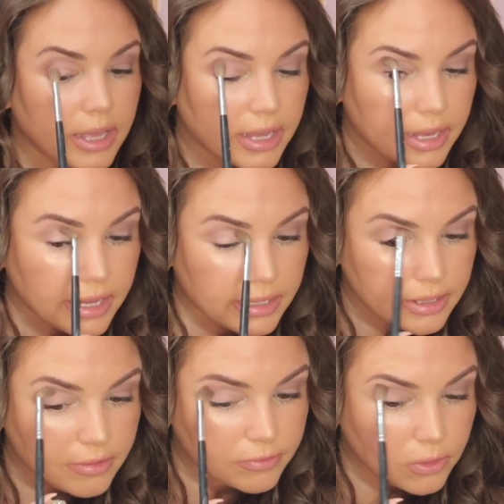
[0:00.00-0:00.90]
And
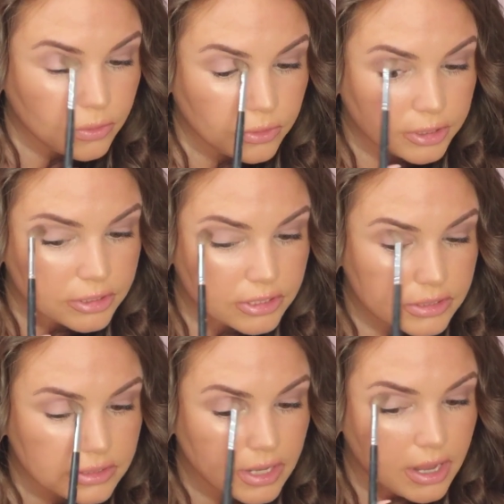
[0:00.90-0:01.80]
of
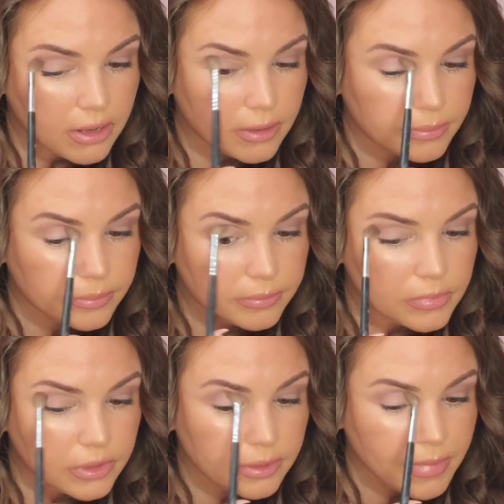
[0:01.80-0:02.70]
course,
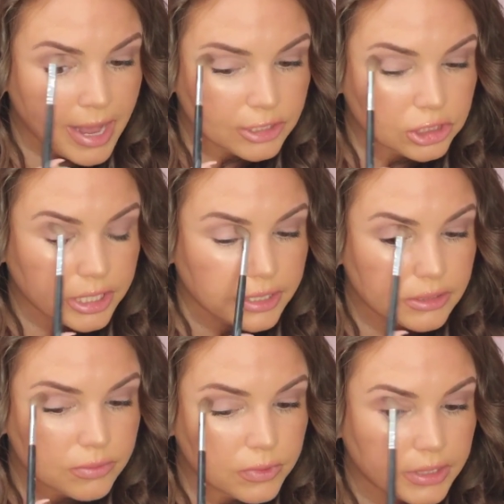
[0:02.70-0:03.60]
the matte
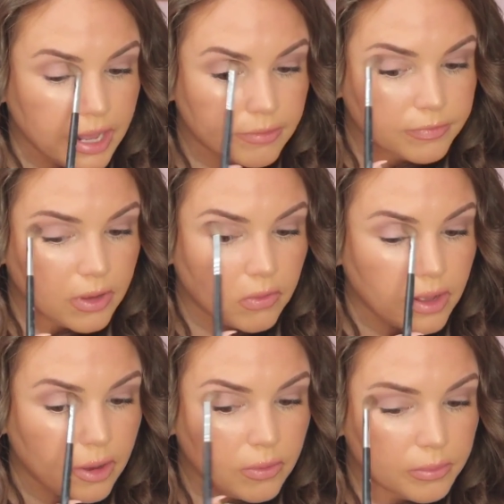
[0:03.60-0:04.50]
shades wouldn't have
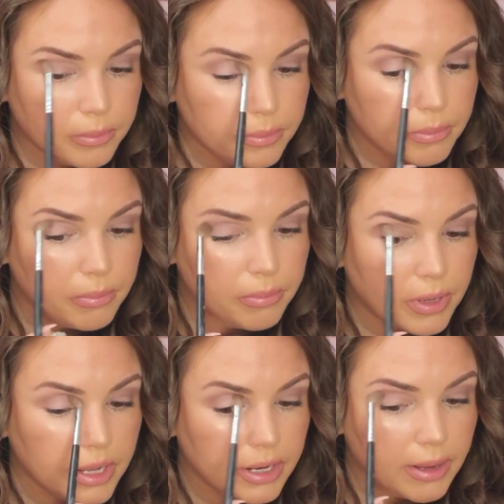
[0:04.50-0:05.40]
fallout,
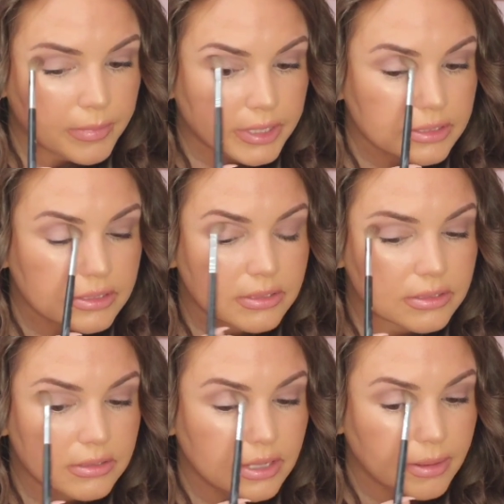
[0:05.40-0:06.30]
but I'm
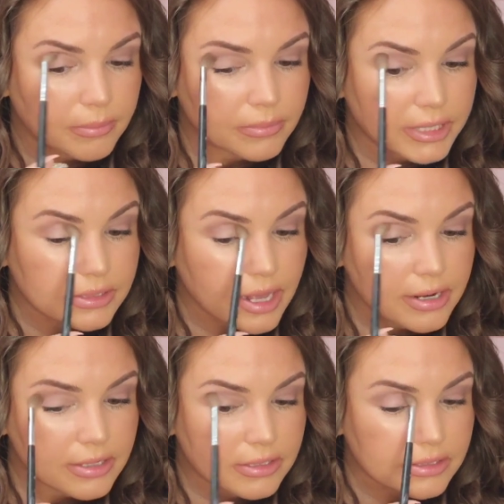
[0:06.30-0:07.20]

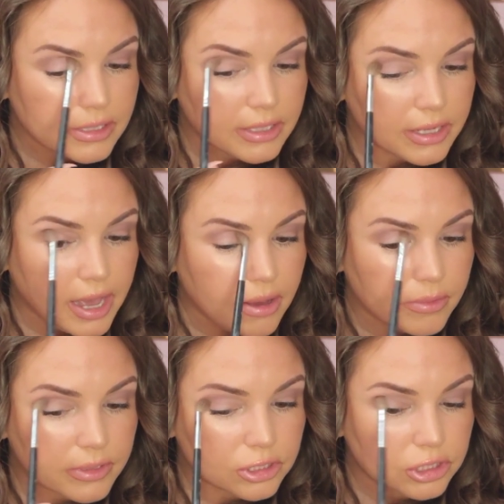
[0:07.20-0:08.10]
excited to see
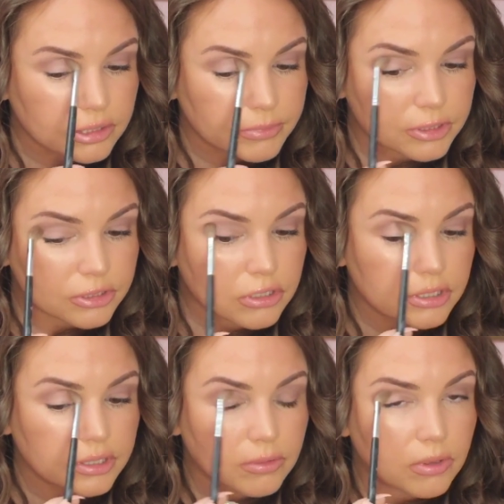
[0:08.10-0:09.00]
how the shimmers
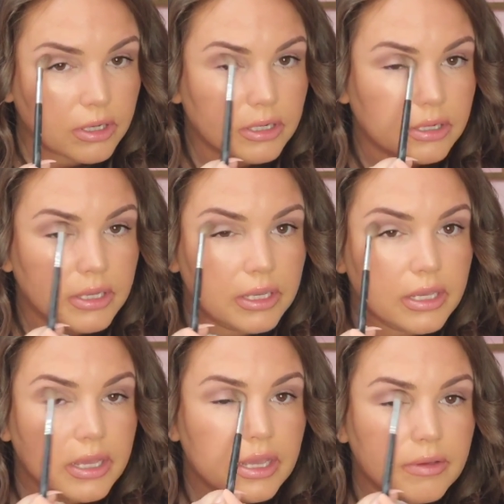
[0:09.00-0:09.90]
are going to work,
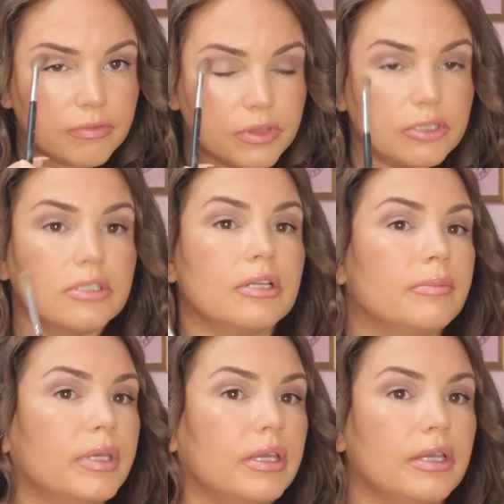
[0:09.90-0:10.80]
if there's going
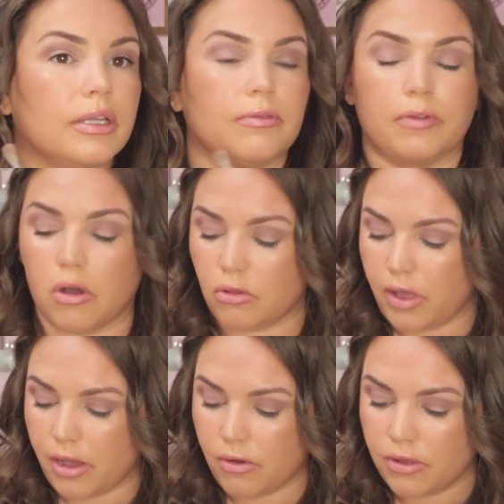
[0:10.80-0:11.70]
to be any
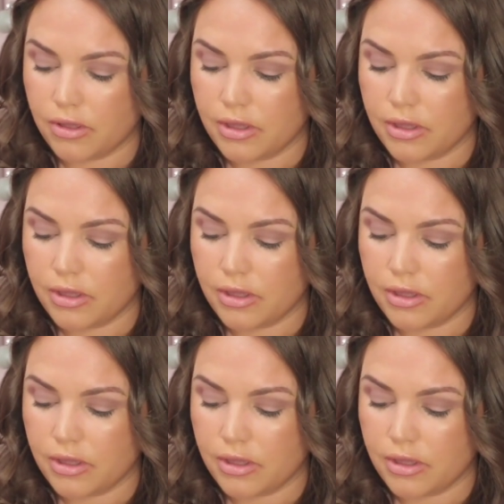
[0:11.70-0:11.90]
fallout.